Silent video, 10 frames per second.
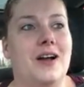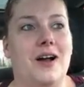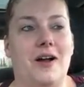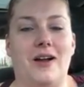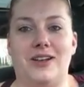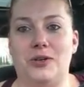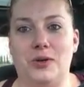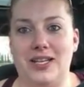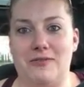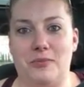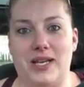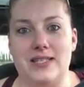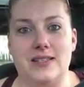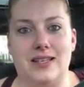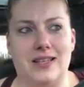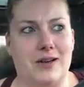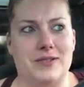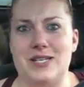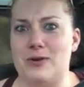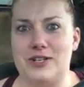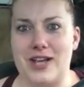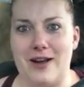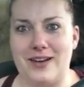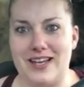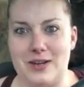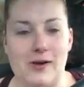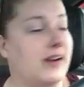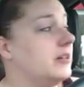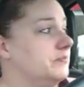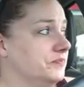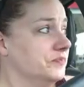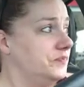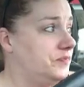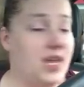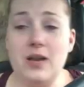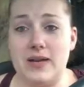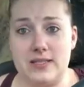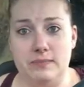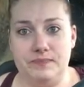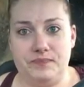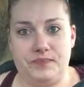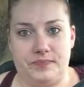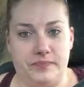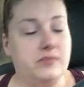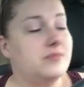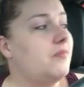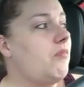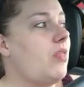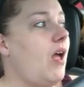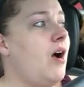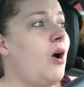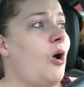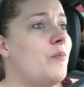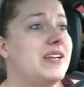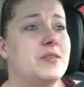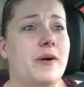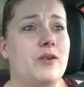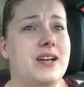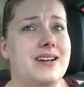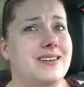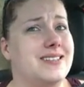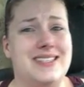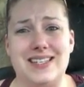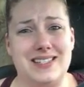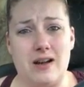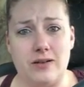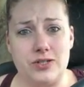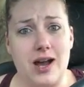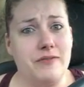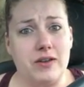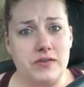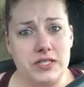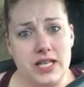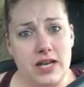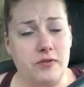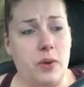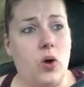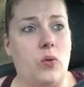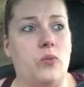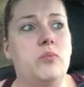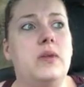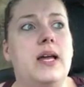Totally different place. I think that one's in Orange County in New York. Anyways, it's about a 6-hour drive, give or take, from home.